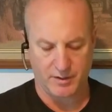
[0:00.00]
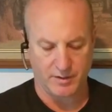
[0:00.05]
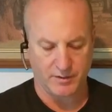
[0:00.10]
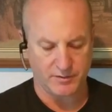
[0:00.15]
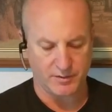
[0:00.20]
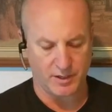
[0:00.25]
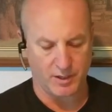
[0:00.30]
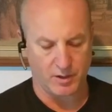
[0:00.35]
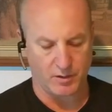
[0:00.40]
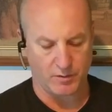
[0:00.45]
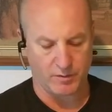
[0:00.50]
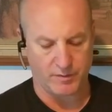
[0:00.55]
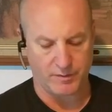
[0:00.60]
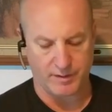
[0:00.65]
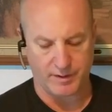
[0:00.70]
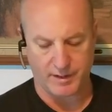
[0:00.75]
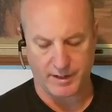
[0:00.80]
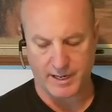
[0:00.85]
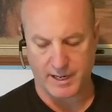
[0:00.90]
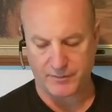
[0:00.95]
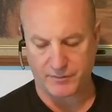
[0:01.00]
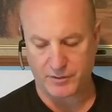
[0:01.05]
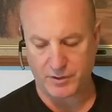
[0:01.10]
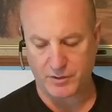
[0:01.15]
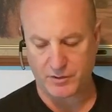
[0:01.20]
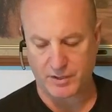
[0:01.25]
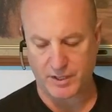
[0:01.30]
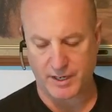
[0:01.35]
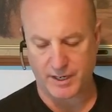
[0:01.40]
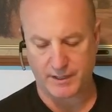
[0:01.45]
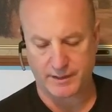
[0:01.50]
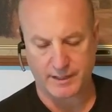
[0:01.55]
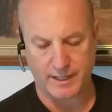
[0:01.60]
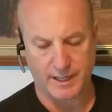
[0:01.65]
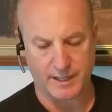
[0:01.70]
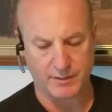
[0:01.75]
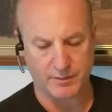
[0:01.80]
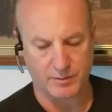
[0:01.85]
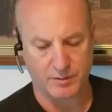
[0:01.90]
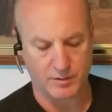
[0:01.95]
So after you take
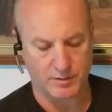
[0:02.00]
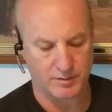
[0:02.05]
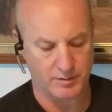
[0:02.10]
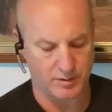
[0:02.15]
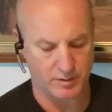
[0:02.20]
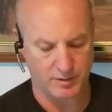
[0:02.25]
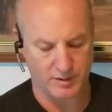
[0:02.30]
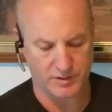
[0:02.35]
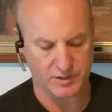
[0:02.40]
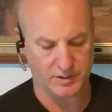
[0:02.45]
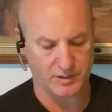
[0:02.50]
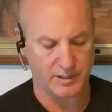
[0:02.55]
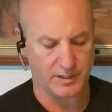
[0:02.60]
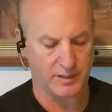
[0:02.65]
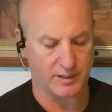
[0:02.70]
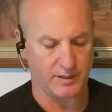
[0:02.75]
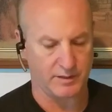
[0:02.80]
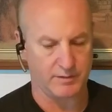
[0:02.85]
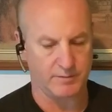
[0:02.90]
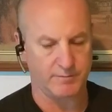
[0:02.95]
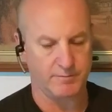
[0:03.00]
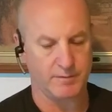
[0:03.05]
that, oh, I should tell you,